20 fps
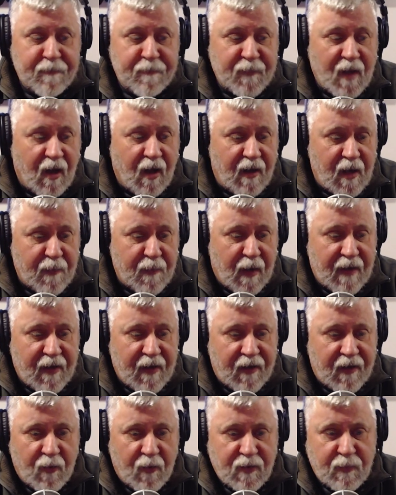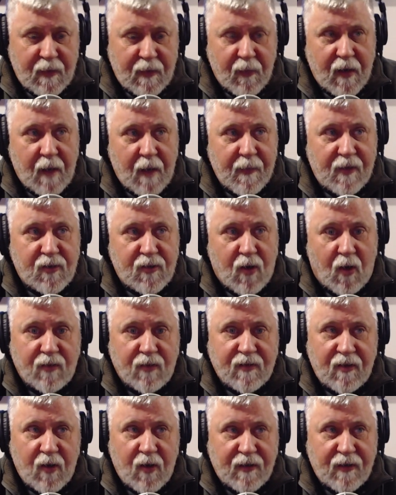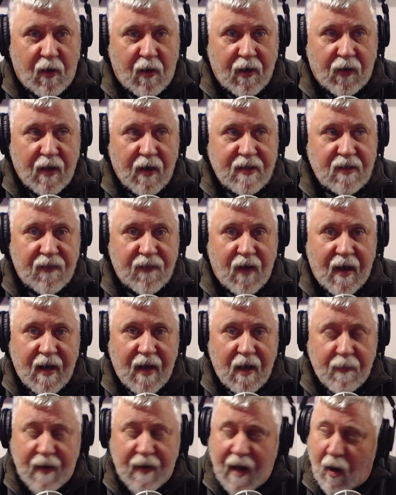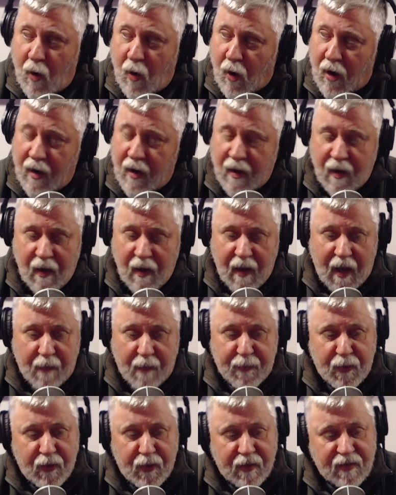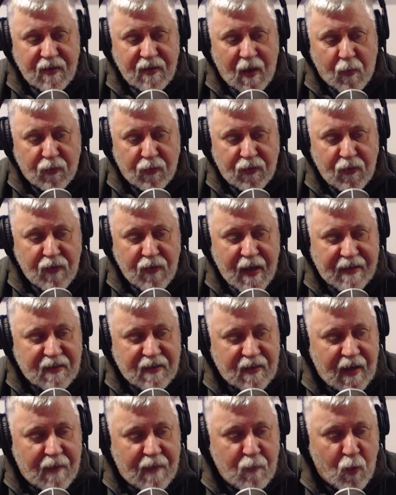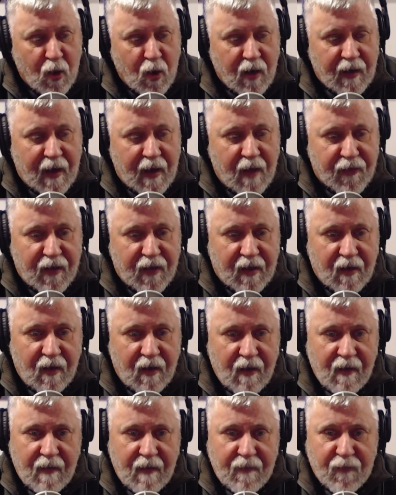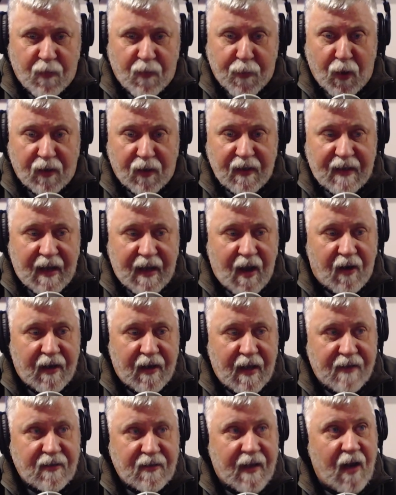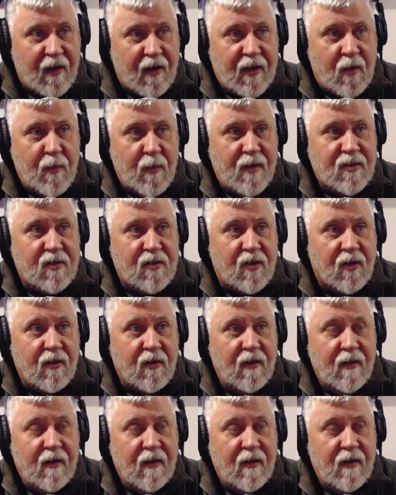Now, anybody that knows me when I'm in Charleston knows how aggressive I am and how hard I push. I will do that same work ethic for Berkeley County as a county commissioner.